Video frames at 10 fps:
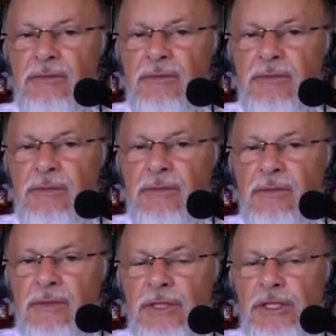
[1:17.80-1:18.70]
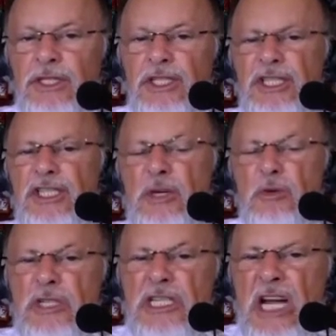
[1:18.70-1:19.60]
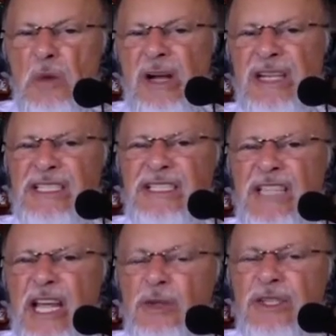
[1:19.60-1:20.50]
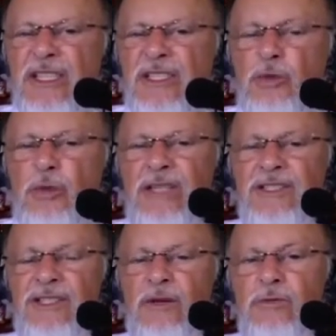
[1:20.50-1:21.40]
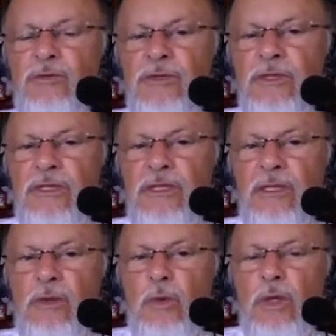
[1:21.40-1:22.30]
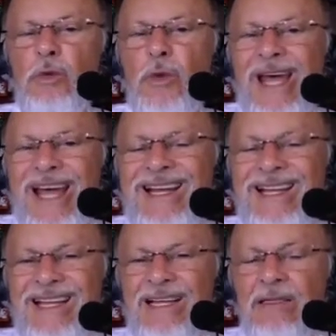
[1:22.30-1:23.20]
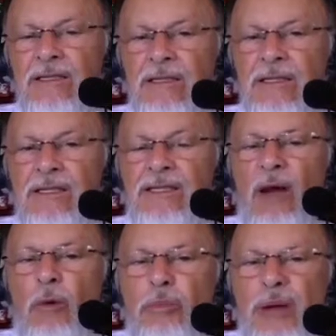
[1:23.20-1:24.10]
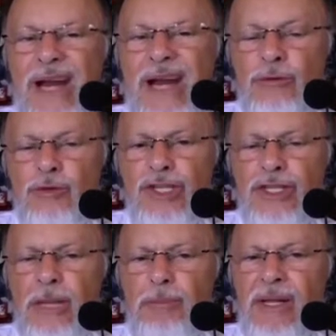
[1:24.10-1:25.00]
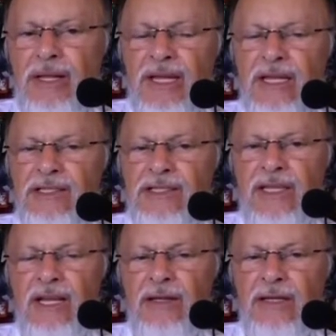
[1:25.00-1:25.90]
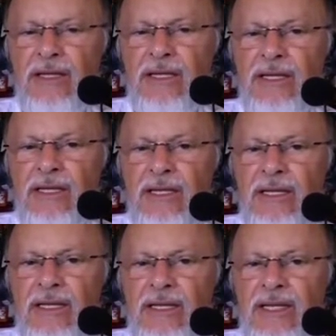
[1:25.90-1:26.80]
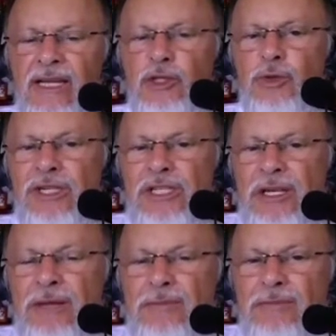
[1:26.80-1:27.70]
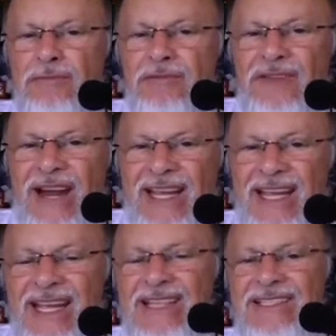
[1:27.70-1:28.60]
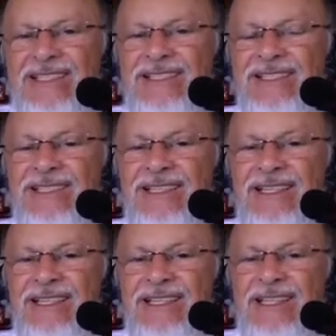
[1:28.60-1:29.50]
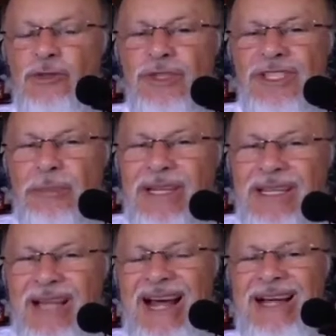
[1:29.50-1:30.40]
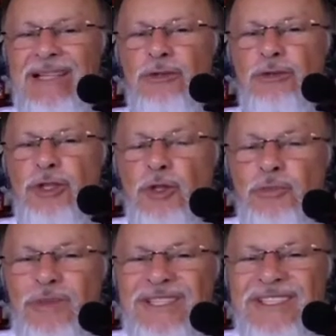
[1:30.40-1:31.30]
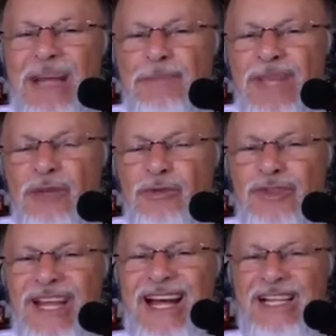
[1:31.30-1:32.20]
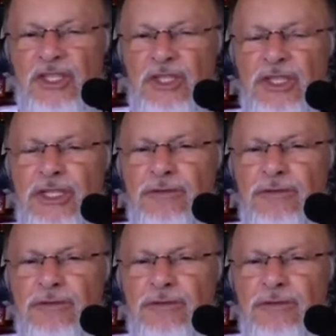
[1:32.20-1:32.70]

they say, "I do not accept this situation," when they give a shout of independence from their weaknesses, from their frailty, from their negative thoughts,